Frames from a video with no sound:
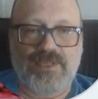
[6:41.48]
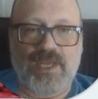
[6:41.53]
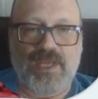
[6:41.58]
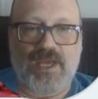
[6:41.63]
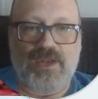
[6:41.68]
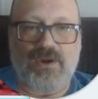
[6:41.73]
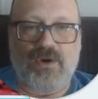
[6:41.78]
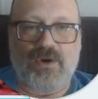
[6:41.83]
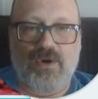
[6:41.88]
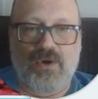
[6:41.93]

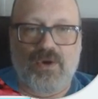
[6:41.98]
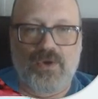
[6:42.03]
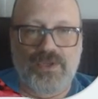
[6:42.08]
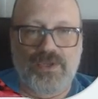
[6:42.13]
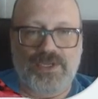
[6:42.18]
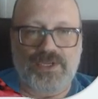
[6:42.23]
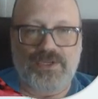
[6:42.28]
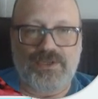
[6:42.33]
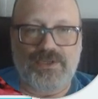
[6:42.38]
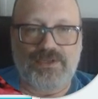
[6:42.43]
and hold
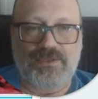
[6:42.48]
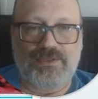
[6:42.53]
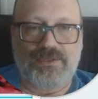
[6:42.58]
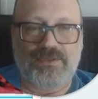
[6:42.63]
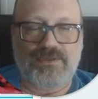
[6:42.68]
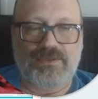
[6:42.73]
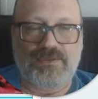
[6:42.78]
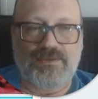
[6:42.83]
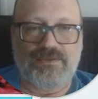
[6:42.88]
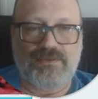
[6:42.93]
it,
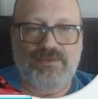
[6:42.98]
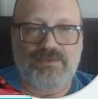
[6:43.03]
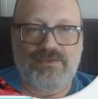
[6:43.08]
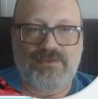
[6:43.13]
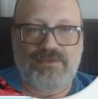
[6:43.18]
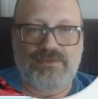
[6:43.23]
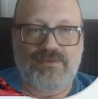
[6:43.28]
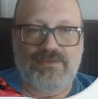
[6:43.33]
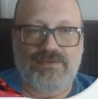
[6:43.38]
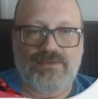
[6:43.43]

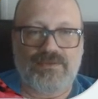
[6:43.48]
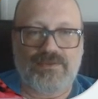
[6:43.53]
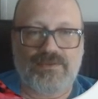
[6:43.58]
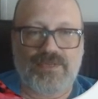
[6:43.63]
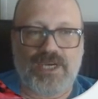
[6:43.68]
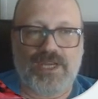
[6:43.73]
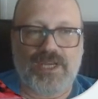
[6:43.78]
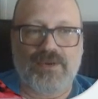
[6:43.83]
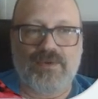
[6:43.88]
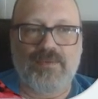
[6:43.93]

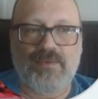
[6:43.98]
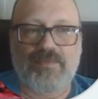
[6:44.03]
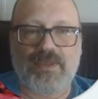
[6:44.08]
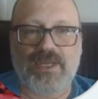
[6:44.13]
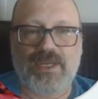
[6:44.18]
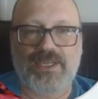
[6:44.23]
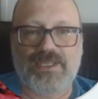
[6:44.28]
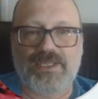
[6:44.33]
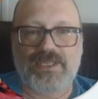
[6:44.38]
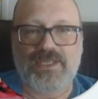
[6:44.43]
and it
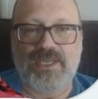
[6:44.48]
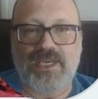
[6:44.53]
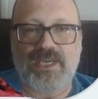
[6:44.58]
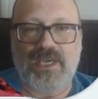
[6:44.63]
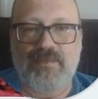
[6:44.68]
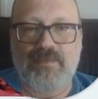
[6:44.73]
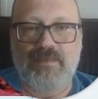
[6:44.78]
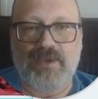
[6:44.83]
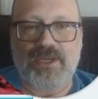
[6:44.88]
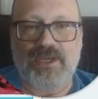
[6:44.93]
replaces the
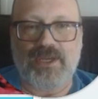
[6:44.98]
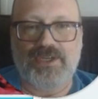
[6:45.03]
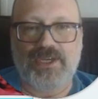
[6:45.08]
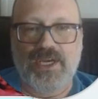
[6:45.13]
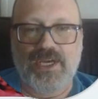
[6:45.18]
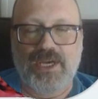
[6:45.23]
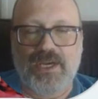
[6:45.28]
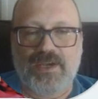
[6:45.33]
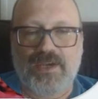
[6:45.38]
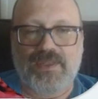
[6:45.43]
image
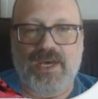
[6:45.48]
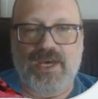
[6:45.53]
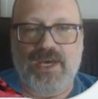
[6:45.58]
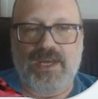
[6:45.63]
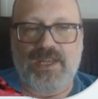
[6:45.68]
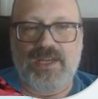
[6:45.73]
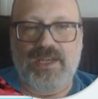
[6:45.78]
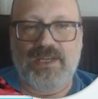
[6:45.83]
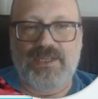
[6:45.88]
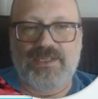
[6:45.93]

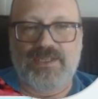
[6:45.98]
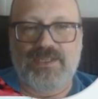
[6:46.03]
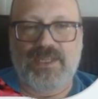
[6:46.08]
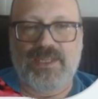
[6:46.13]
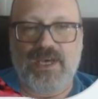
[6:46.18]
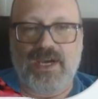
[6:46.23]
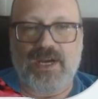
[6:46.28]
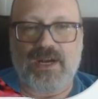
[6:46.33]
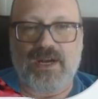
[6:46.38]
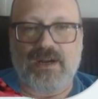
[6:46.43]
that is
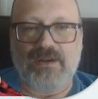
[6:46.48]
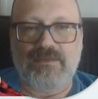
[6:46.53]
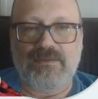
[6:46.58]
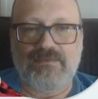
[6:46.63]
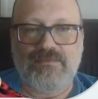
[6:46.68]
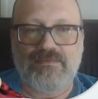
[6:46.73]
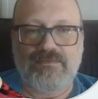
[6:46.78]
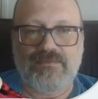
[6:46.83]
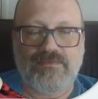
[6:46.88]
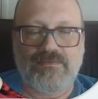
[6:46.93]
there.
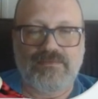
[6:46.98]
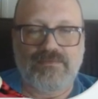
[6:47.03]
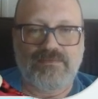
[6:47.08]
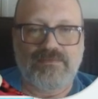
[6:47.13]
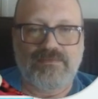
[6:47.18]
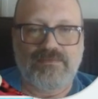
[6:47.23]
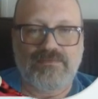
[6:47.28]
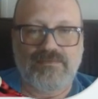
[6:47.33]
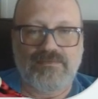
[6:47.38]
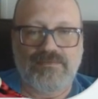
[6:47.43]

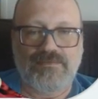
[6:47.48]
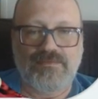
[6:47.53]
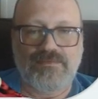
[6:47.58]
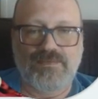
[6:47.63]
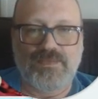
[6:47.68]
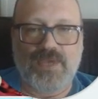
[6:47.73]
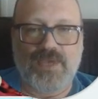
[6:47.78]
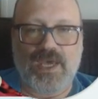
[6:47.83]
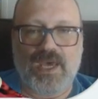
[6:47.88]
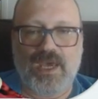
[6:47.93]

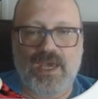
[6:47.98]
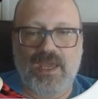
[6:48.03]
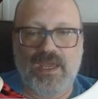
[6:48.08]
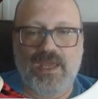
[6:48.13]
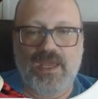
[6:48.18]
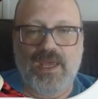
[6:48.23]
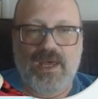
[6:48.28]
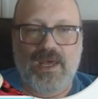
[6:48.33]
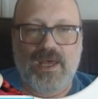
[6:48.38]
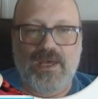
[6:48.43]
Okay,
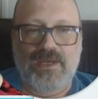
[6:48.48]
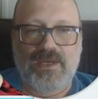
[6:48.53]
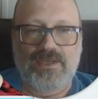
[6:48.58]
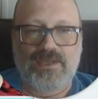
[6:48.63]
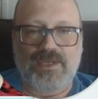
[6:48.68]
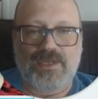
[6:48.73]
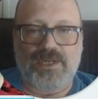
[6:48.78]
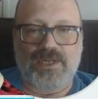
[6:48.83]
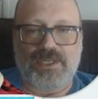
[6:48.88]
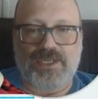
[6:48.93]

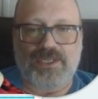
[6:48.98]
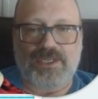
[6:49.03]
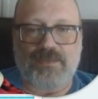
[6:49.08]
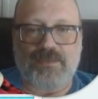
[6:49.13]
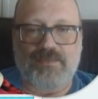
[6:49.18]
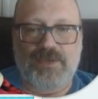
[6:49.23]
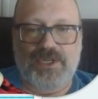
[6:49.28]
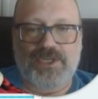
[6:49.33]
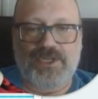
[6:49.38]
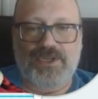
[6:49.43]
such as the
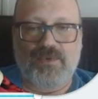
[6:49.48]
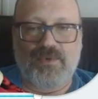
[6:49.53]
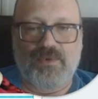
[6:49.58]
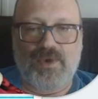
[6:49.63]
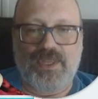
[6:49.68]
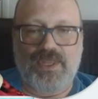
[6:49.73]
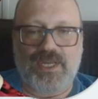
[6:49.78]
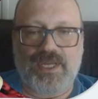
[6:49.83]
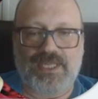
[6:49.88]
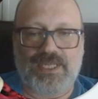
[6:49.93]
picture
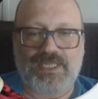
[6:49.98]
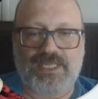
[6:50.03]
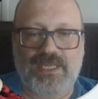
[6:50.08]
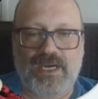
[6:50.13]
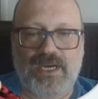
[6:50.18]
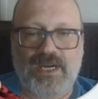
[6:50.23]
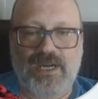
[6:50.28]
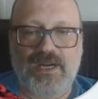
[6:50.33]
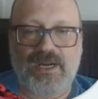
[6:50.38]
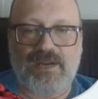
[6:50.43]
one that's
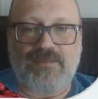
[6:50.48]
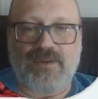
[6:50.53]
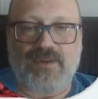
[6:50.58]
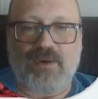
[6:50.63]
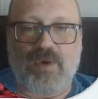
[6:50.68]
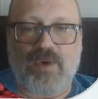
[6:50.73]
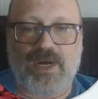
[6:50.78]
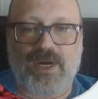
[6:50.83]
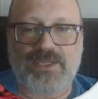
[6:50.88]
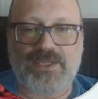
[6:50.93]
there. If I
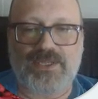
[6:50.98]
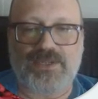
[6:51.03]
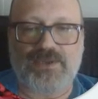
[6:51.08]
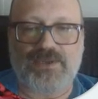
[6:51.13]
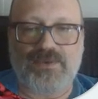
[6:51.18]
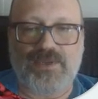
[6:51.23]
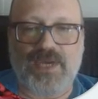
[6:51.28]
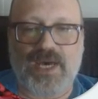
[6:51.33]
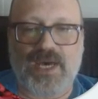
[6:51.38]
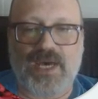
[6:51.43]
want to
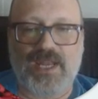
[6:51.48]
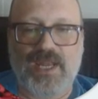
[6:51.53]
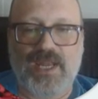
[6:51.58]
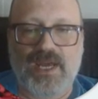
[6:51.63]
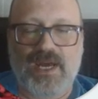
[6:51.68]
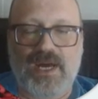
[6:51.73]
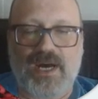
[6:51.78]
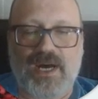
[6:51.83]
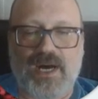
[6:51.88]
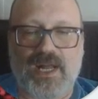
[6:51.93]
do that,
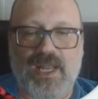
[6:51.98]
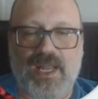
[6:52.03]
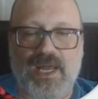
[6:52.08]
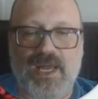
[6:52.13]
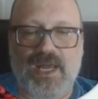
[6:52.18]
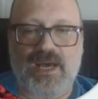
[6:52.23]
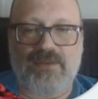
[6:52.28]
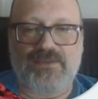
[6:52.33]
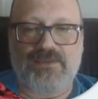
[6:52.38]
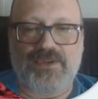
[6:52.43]
all
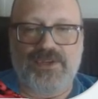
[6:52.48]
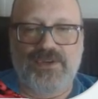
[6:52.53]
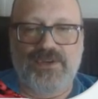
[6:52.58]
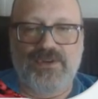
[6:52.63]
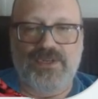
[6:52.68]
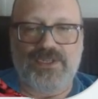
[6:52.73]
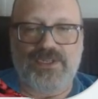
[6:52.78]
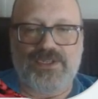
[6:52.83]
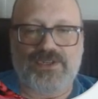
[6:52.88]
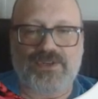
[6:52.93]
I have to
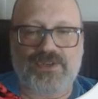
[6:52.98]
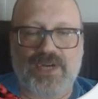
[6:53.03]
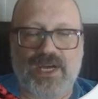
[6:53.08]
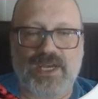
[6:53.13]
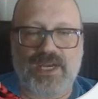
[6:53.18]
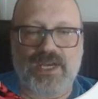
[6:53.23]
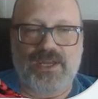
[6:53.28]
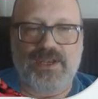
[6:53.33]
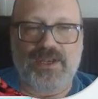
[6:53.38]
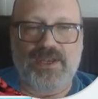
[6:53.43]
do is
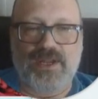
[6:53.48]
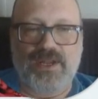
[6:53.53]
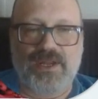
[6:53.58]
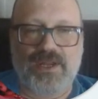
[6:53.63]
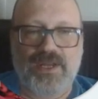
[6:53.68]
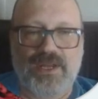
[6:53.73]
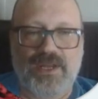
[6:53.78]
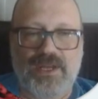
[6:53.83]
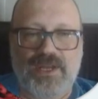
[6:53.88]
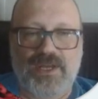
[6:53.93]
drag it
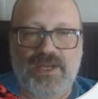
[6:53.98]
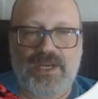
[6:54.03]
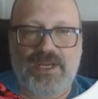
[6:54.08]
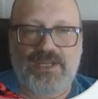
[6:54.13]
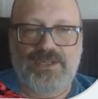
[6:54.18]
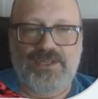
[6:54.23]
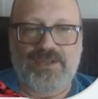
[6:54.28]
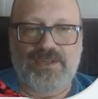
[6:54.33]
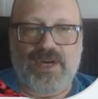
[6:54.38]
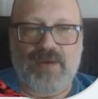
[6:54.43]

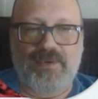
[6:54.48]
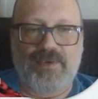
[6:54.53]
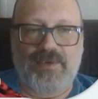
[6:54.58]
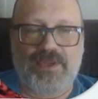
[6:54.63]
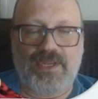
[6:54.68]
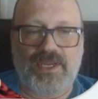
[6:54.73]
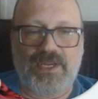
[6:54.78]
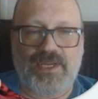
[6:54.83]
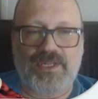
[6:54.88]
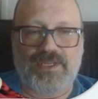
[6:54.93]
and drop
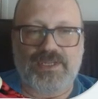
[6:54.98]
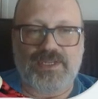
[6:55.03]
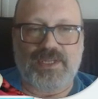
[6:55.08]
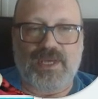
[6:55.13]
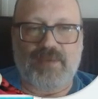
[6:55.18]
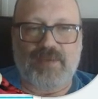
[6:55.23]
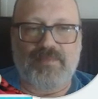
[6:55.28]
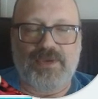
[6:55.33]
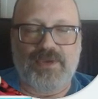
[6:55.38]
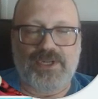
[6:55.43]
it into
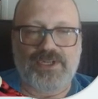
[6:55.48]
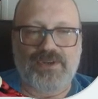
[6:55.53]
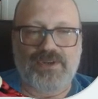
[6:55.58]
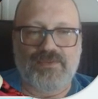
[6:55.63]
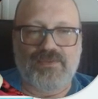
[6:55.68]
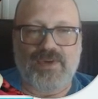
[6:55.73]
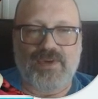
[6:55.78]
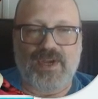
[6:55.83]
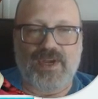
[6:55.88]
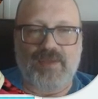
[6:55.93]
that picture
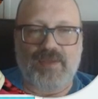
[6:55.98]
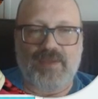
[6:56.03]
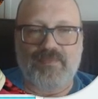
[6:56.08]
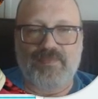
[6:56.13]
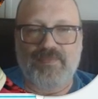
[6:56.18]
frame.